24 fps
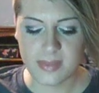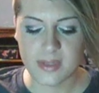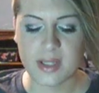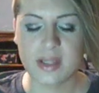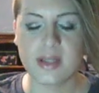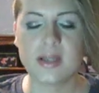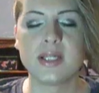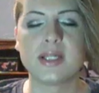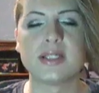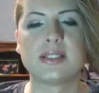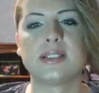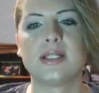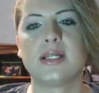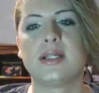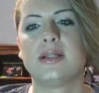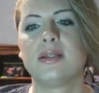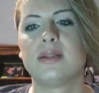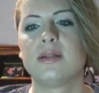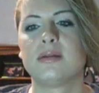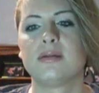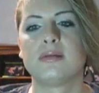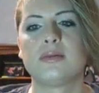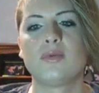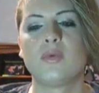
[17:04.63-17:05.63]

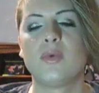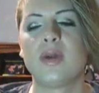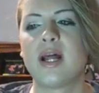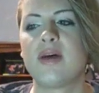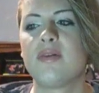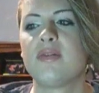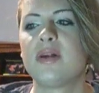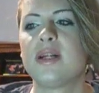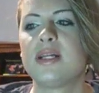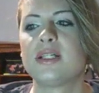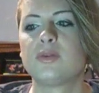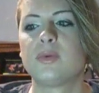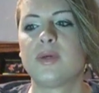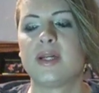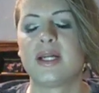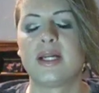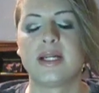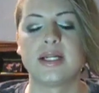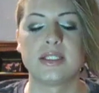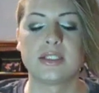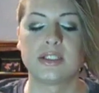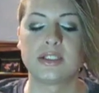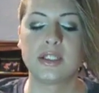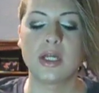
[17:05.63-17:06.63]
listen, whatever it is, what it
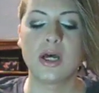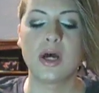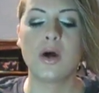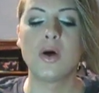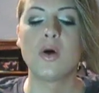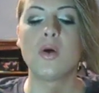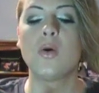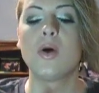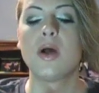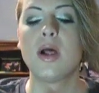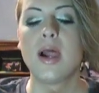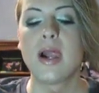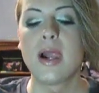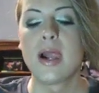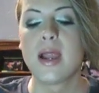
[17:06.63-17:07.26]
is. So,